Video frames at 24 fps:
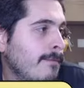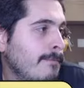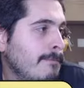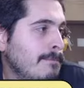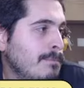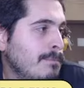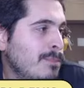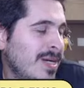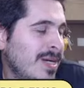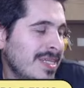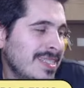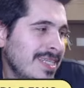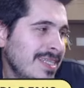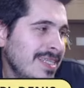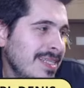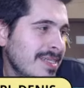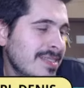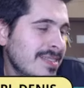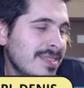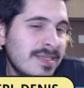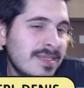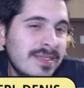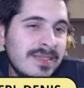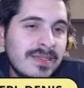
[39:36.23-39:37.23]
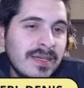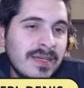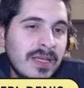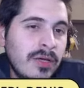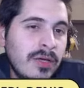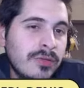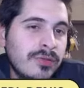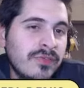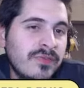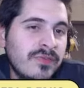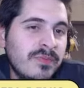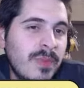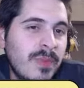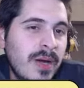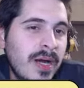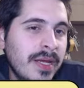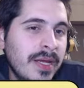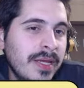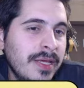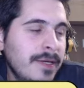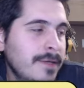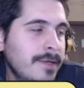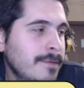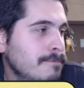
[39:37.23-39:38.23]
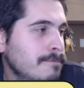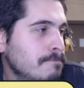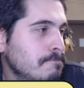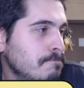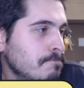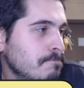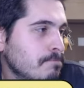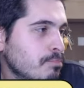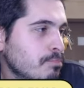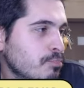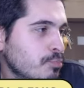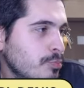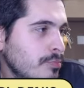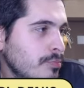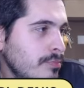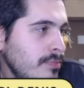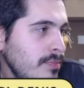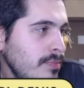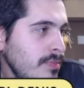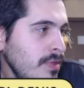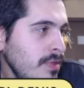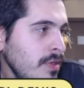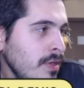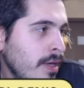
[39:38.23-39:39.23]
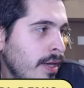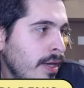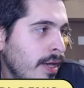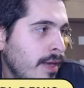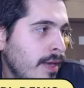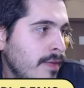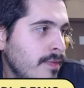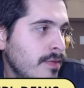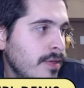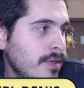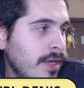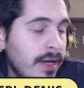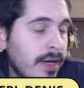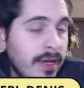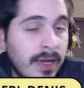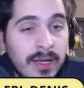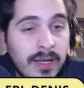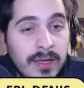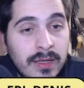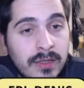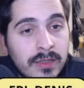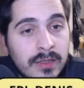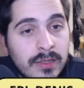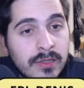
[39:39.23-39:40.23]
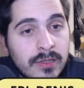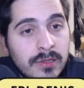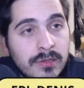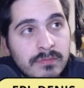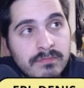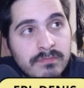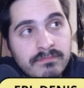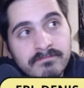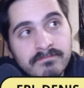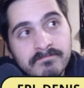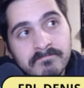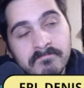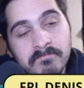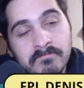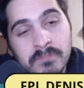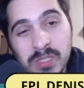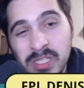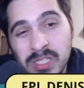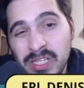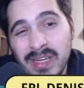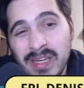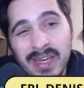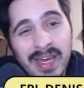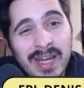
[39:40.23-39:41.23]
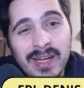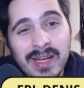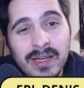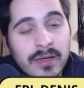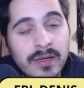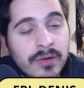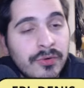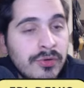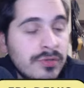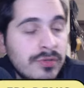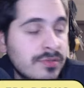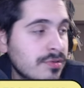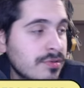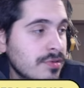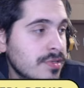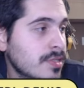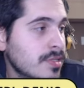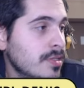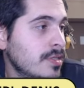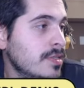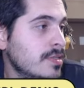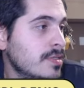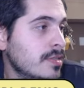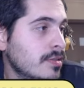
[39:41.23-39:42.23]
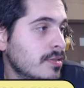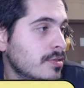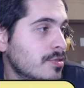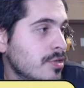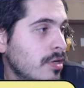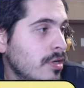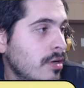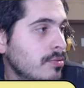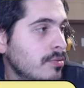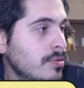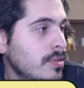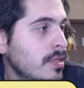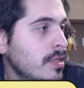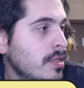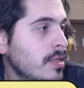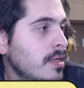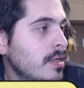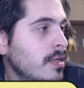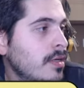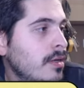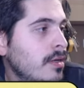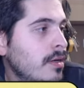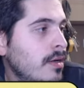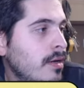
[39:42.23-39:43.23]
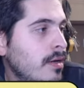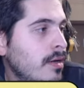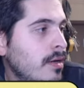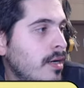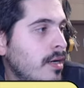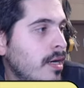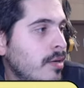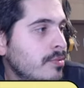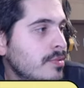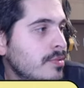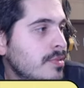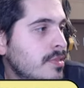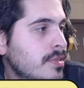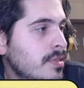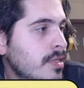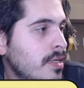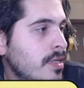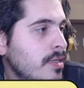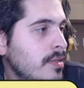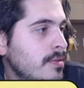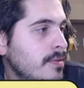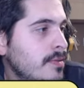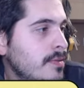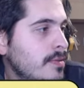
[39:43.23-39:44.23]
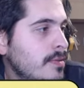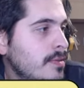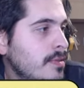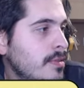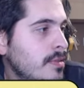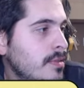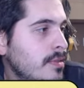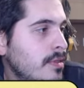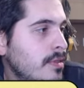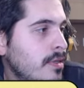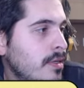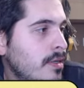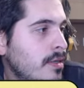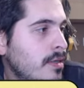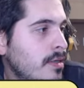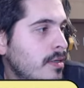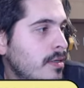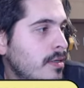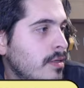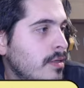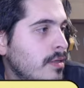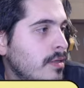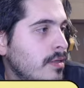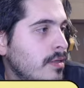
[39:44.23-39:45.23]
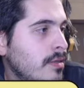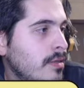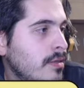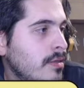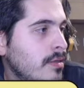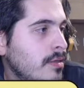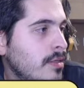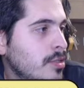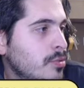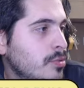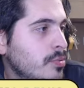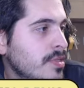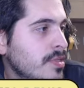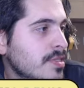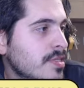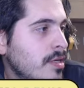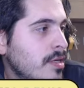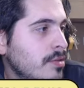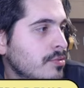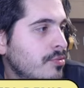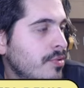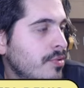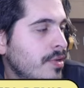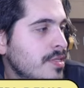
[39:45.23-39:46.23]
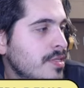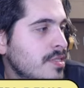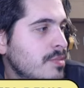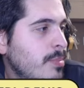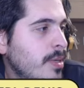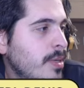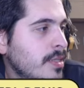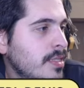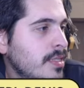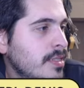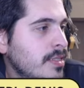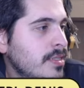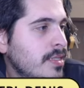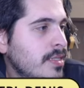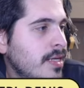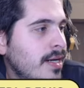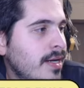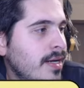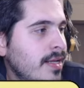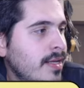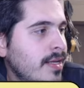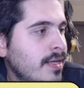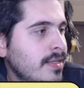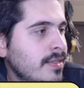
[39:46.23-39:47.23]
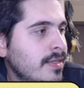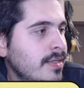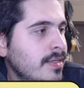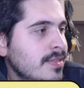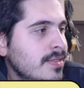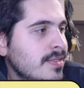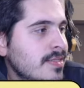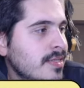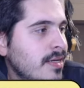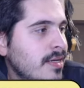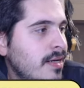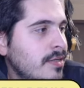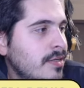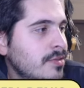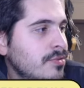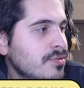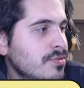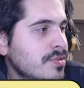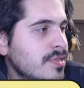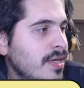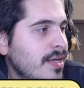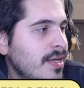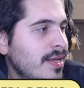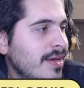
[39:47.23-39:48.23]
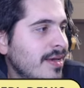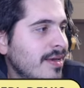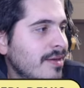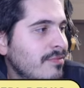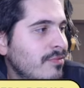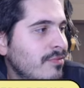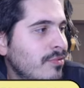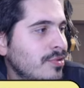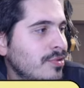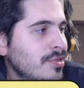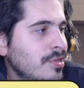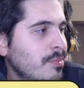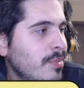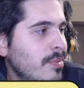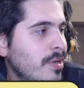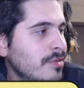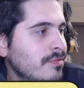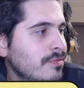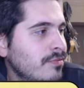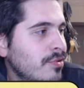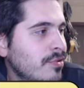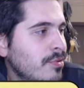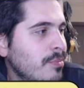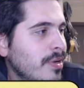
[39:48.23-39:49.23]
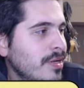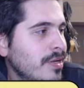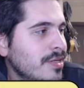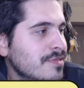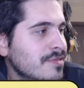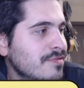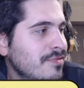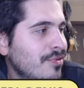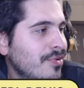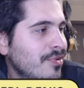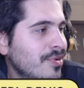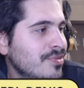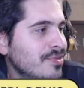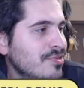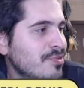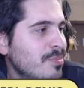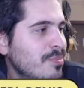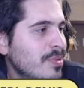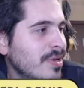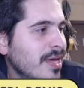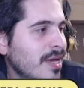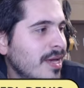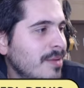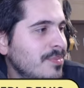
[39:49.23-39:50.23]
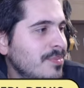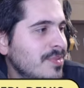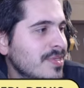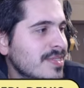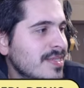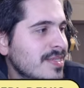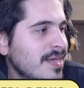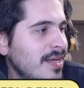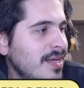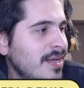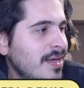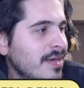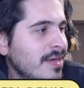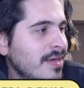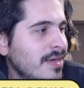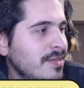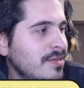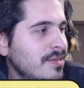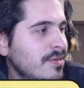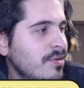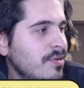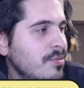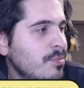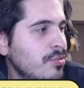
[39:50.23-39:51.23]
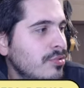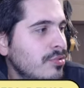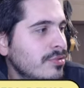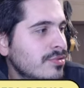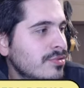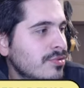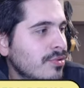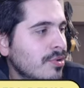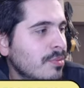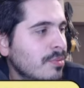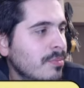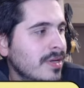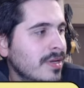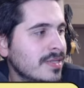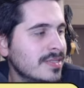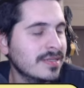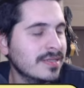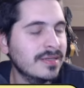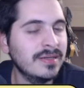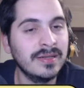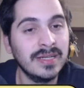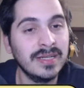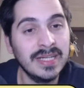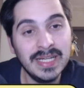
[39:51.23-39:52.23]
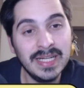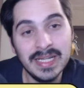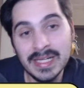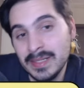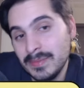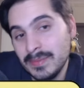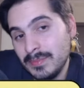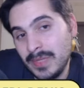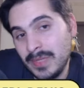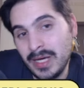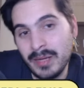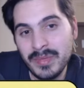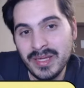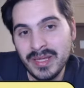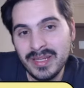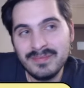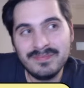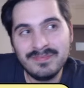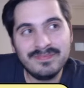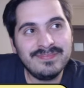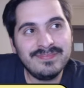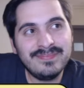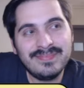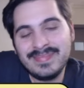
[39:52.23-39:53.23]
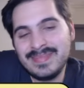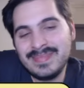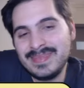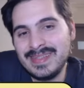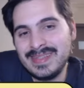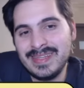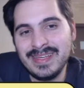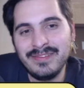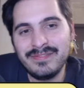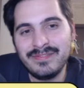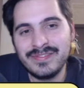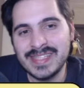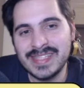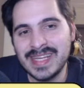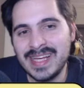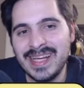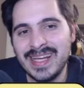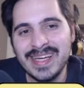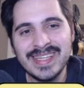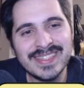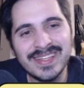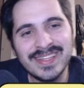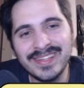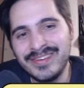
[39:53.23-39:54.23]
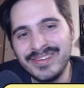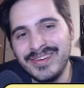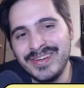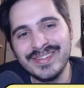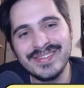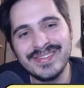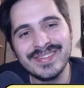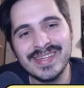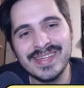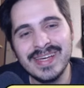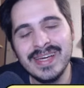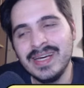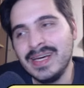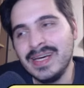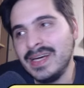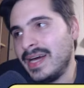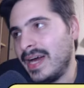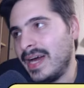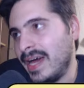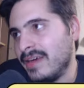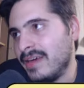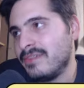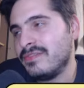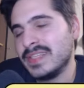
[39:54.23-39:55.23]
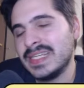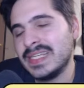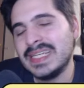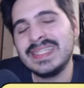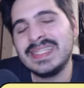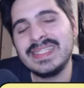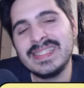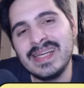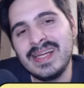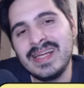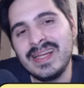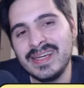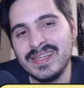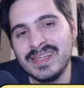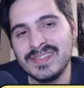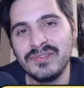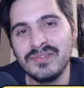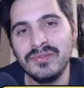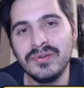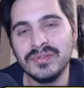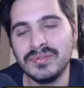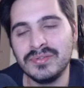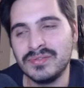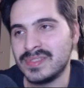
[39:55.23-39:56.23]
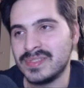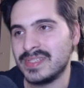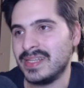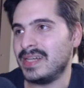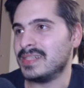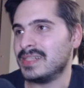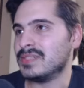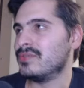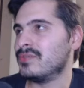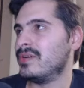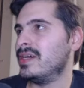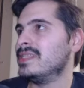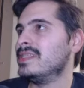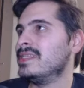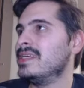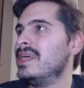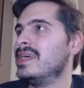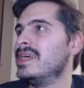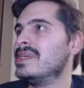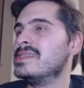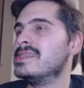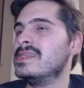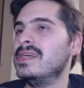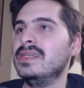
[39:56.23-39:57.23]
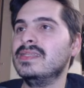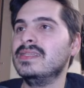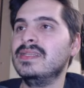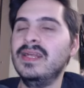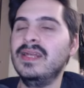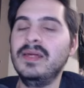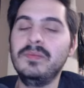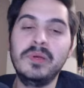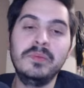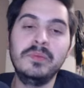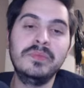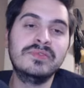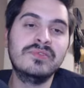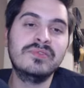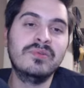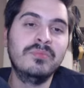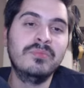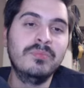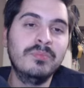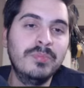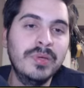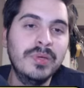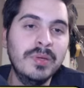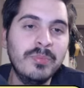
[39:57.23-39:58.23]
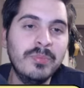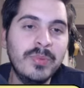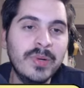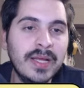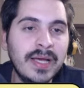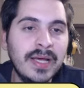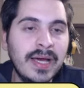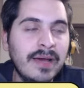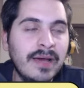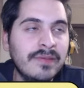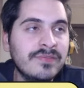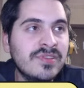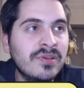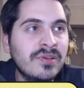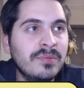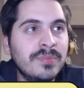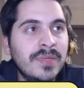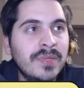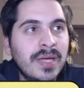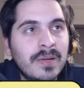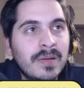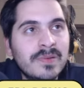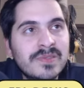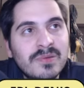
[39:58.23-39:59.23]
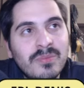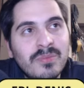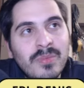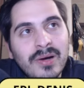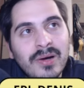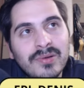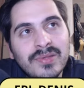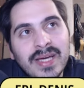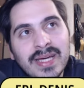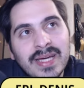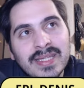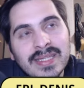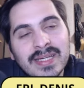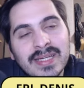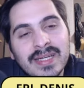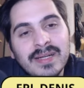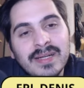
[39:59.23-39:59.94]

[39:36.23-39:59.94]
Martinez is a lot of money, and yeah, Kelleher also is a decent shout. I would sell. Uh, it will sound crazy, but I did Haaland and Sar to Salah and Voldemort for -4 and triple captain Salah, either a boost or a massacre. I mean, if Salah is not going to, I think that Salah is going to start right against Sandra. Maybe some people have some doubts about that.